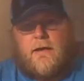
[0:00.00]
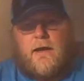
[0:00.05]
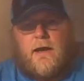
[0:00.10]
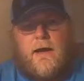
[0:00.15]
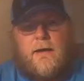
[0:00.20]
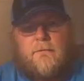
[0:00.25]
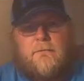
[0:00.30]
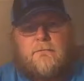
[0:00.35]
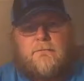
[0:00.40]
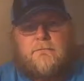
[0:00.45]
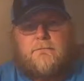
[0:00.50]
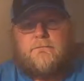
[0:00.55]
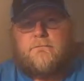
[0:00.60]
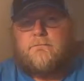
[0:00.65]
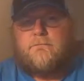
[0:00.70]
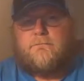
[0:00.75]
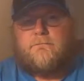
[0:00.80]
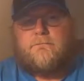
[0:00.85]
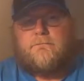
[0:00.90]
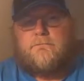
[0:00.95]
I'm
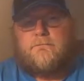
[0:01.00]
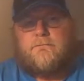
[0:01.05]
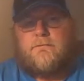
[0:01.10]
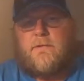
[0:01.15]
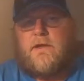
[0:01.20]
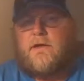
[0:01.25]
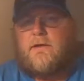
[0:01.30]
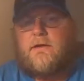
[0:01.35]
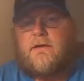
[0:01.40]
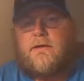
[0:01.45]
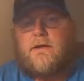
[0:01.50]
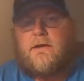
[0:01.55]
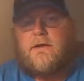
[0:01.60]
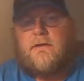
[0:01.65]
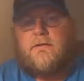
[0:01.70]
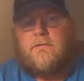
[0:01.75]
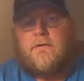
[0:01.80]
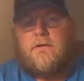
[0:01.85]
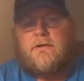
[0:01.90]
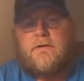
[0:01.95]
not in any
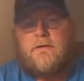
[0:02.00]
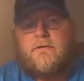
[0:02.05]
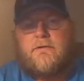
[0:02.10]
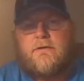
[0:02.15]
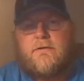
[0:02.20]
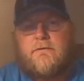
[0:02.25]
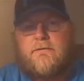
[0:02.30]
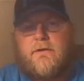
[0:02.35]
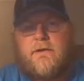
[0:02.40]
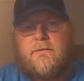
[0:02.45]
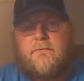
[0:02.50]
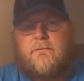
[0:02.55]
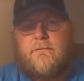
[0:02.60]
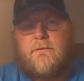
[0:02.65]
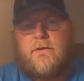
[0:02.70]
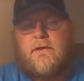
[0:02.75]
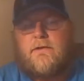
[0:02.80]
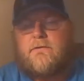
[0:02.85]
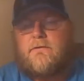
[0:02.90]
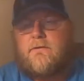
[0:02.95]
rush. If he
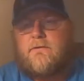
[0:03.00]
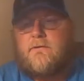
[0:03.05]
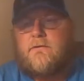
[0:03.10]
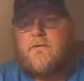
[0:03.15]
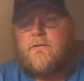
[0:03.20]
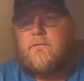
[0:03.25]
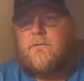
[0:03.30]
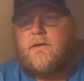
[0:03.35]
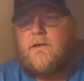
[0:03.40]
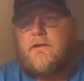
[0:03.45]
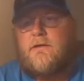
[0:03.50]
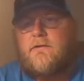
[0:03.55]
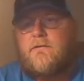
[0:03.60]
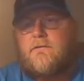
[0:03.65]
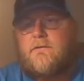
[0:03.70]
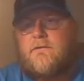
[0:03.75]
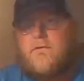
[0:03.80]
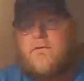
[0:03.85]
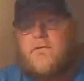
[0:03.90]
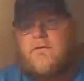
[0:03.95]
gets it to me, he
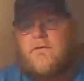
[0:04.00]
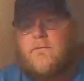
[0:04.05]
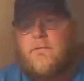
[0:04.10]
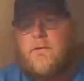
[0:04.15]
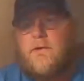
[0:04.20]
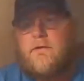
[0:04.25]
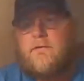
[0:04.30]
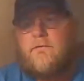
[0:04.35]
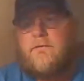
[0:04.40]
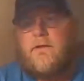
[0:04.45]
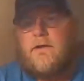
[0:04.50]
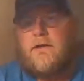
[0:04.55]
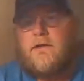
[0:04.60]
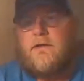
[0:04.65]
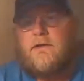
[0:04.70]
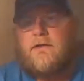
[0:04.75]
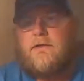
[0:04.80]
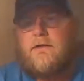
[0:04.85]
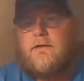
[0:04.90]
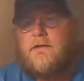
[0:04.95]
gets it to me. If
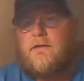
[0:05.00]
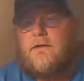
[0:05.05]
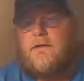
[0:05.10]
not,